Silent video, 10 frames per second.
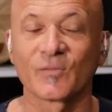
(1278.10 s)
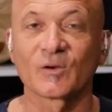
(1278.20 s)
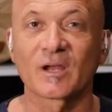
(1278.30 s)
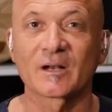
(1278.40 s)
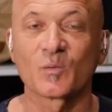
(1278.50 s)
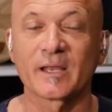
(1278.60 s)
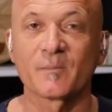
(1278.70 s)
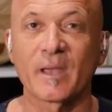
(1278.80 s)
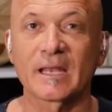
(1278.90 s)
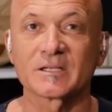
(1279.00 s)
figure out a way
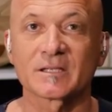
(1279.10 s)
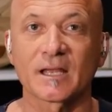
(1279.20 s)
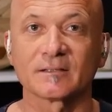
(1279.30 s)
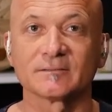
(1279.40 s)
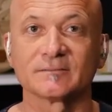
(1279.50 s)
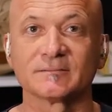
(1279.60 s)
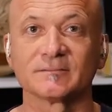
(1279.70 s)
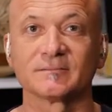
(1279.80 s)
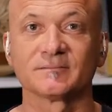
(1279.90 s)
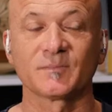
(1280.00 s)
to manage that.
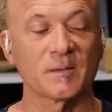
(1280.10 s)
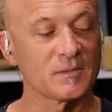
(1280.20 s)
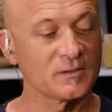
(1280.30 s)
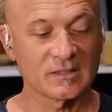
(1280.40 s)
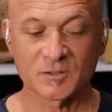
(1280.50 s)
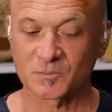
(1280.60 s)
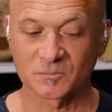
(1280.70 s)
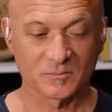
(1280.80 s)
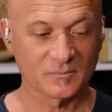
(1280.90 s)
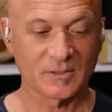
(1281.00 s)
Maybe you need
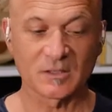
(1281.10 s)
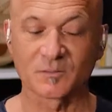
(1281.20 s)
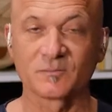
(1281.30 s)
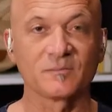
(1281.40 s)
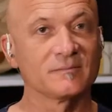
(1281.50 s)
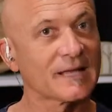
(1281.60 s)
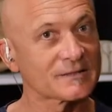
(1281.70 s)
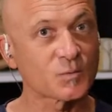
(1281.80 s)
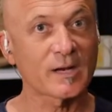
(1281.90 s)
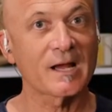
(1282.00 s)
to, you know,
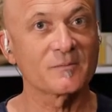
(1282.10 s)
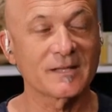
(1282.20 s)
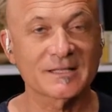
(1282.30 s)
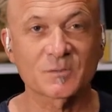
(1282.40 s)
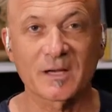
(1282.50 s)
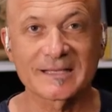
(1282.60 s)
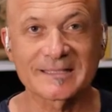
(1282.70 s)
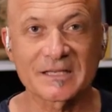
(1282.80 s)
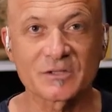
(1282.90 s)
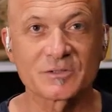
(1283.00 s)
that's what I, that's why I
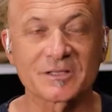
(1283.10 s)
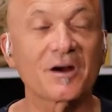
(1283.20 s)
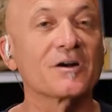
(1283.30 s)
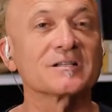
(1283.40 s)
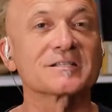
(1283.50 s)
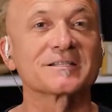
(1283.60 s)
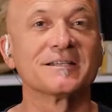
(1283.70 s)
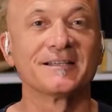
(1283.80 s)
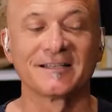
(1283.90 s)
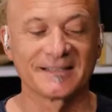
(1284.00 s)
say use the arts
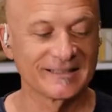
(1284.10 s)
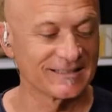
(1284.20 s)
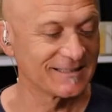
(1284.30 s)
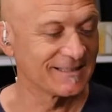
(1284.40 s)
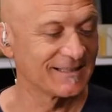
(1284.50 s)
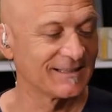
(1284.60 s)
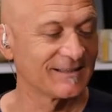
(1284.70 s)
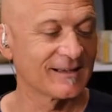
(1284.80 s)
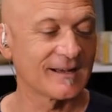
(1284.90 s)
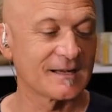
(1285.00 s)

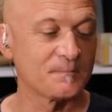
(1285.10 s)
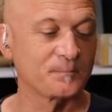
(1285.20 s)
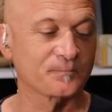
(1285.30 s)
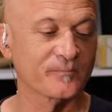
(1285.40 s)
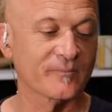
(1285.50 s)
um,